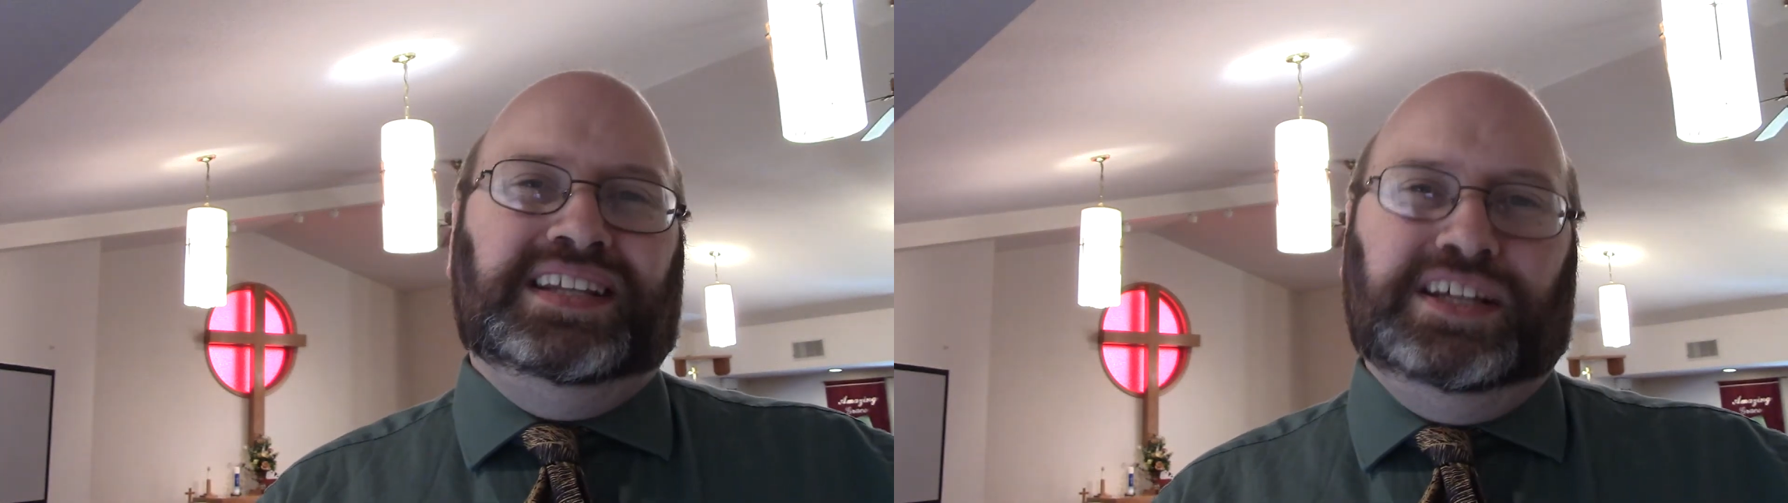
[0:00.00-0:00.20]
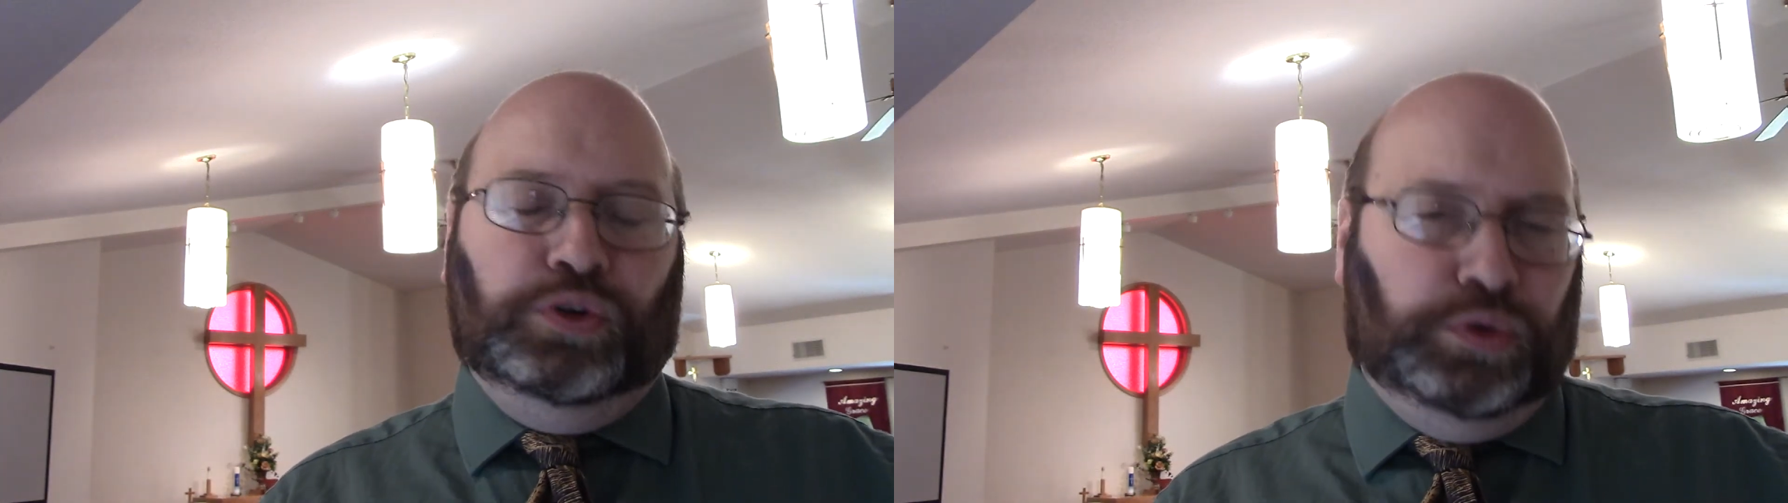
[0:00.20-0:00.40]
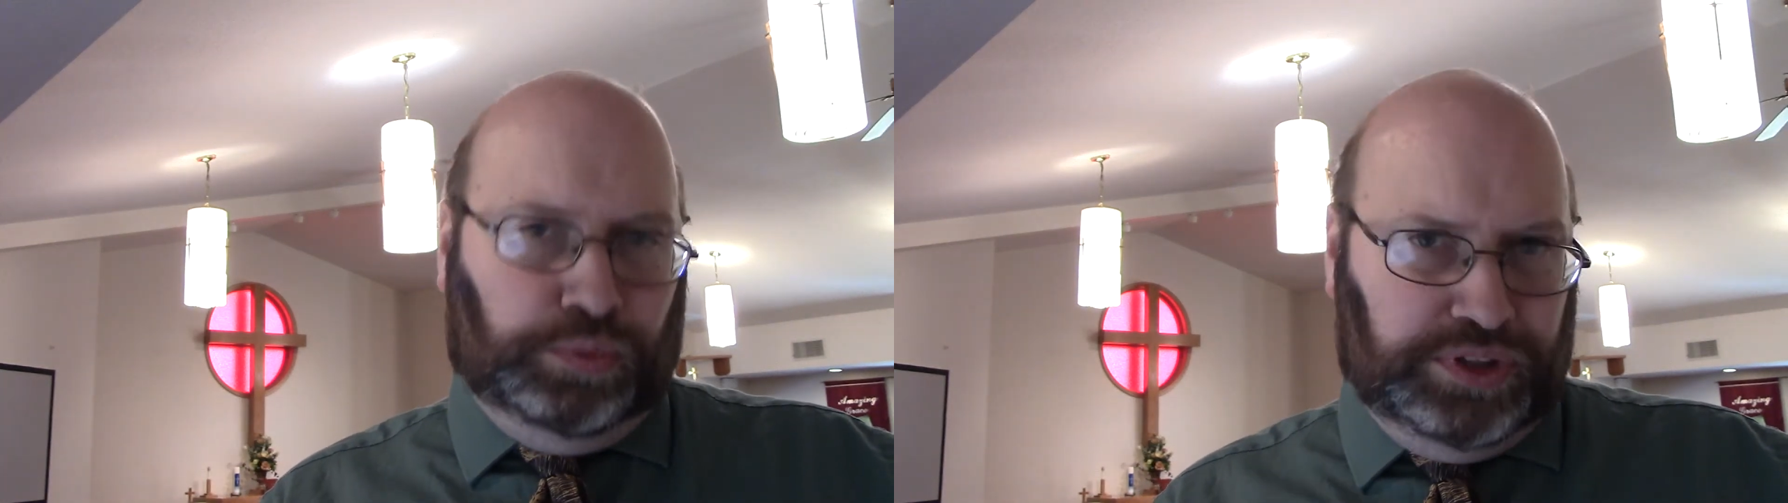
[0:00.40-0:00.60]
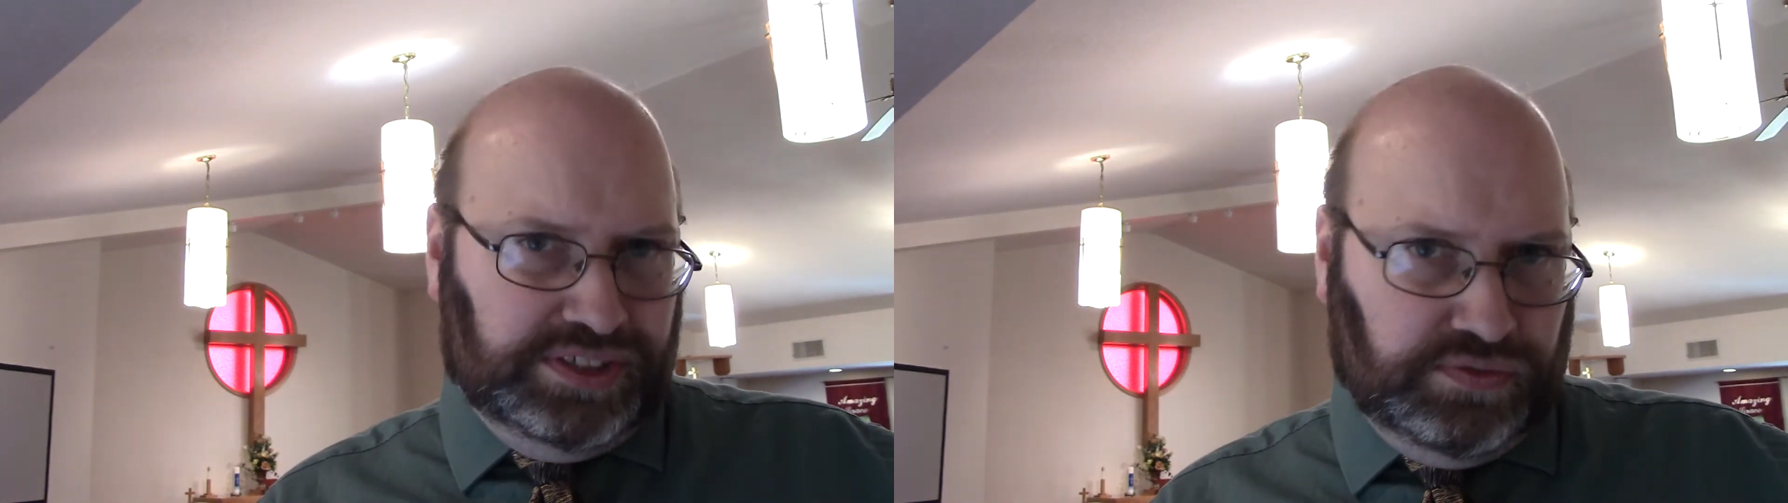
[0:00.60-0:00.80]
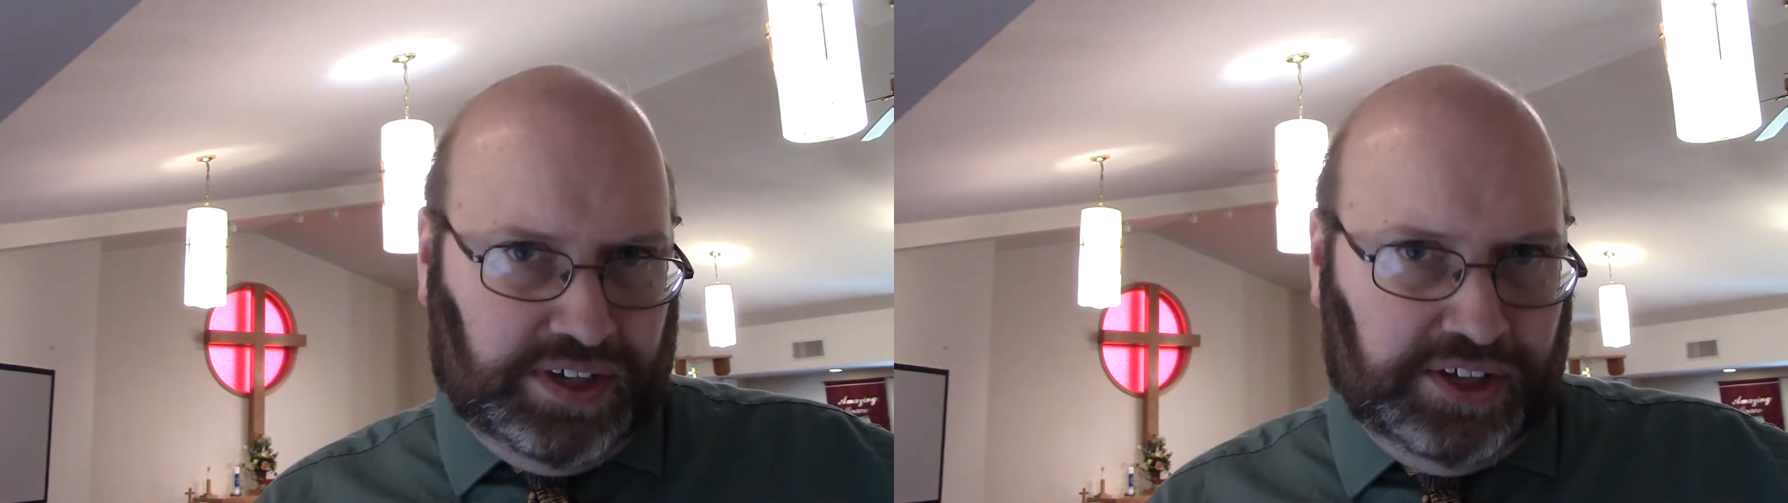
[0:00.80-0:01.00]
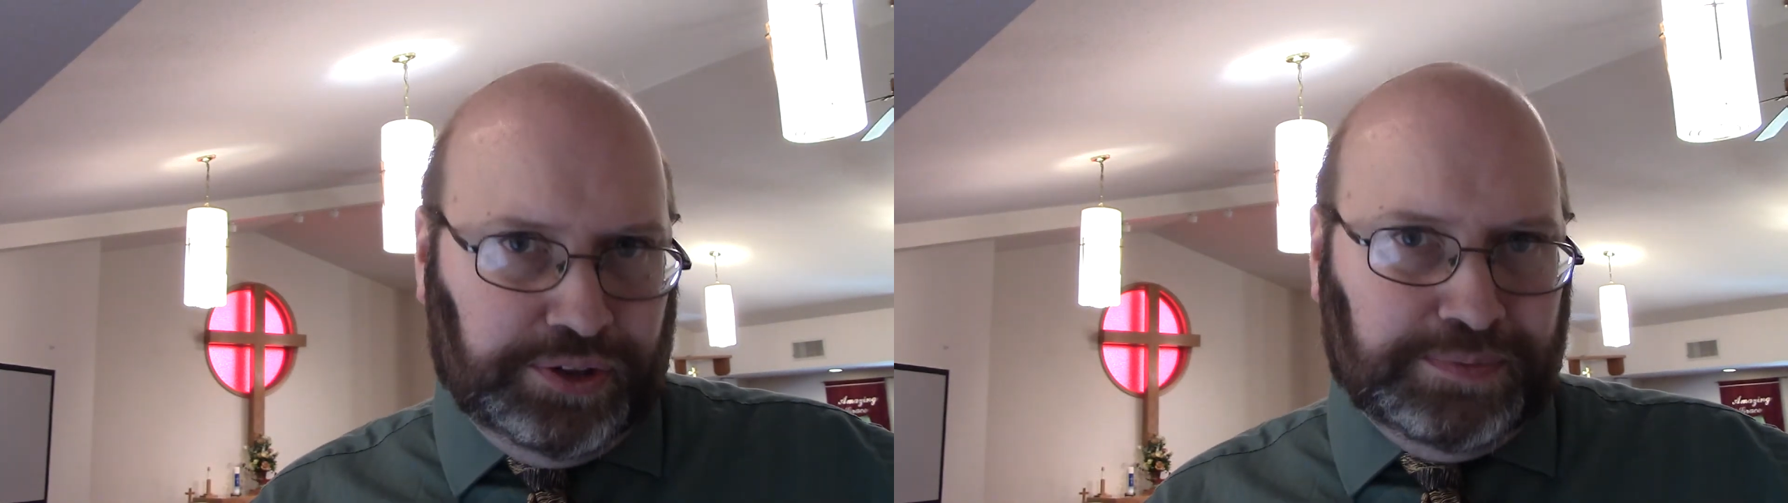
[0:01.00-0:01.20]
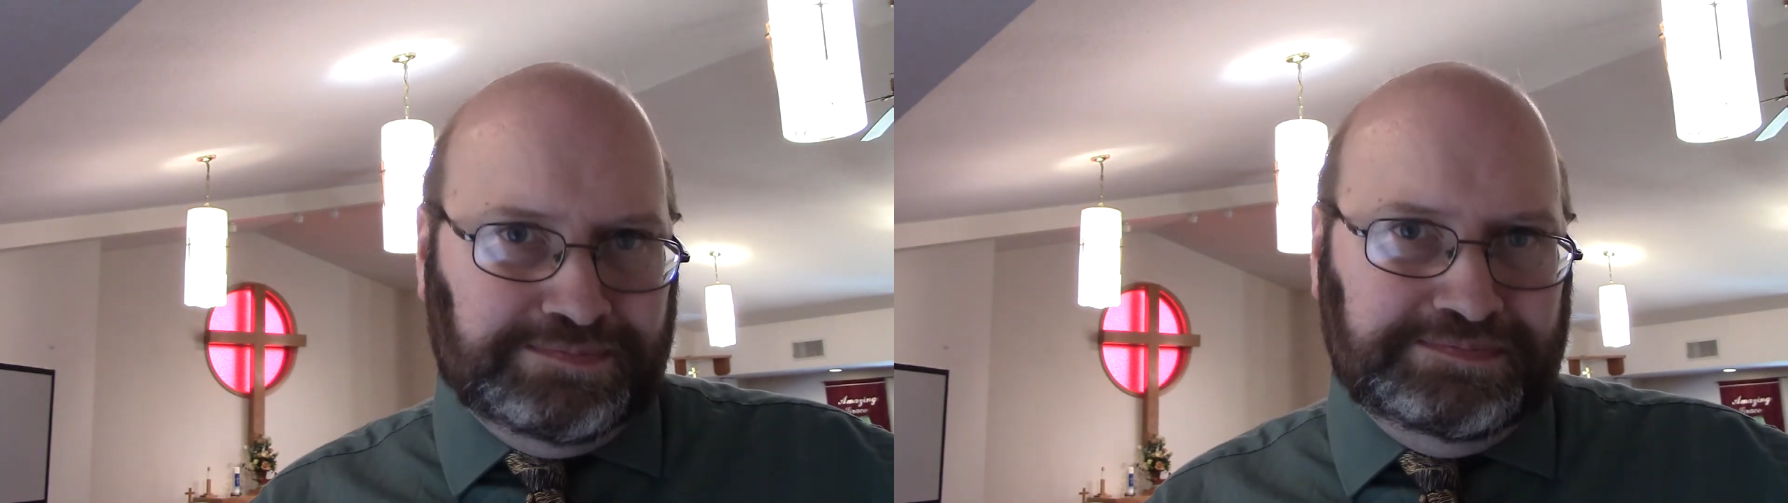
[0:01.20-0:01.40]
equal with his Father.